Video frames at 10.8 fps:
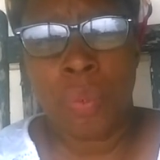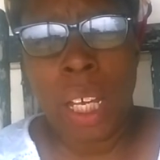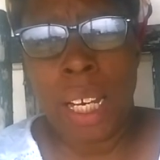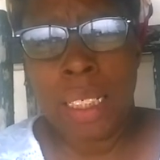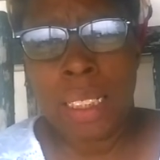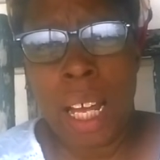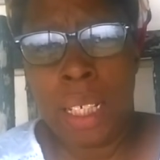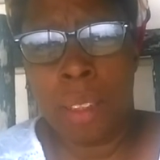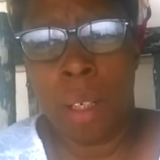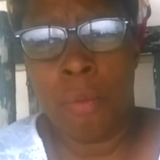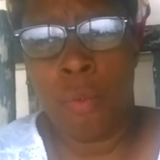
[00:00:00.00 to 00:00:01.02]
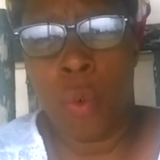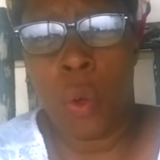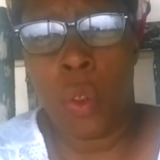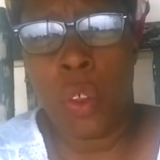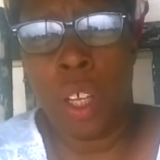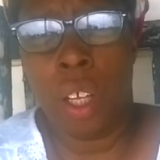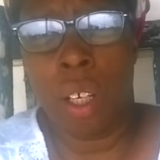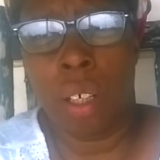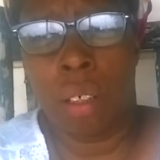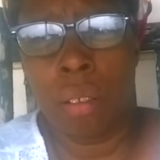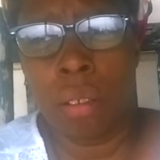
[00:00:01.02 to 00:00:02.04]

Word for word: And I signed up for their...